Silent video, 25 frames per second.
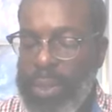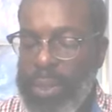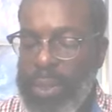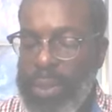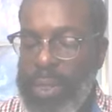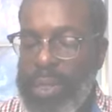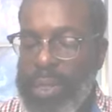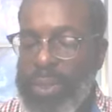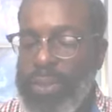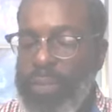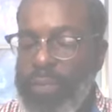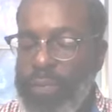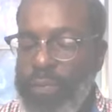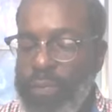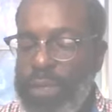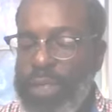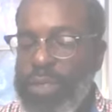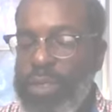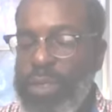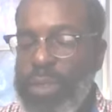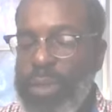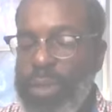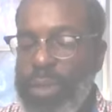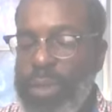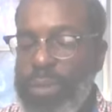
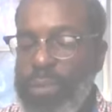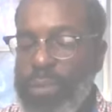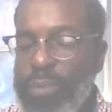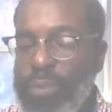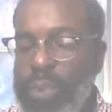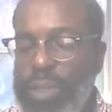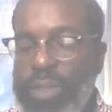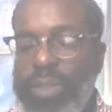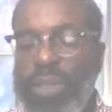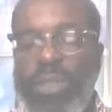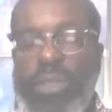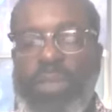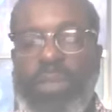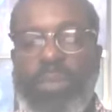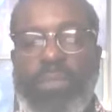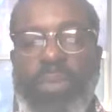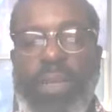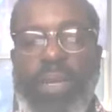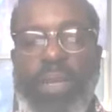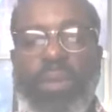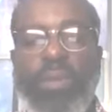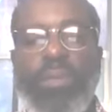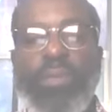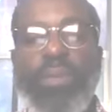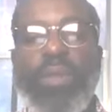intervention on what this meant
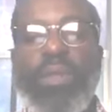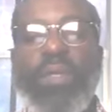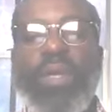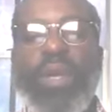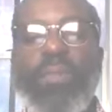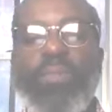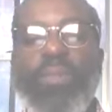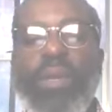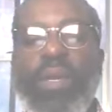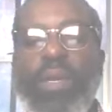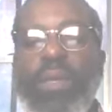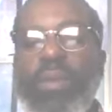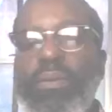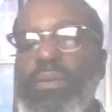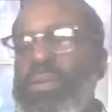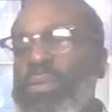and what that meant.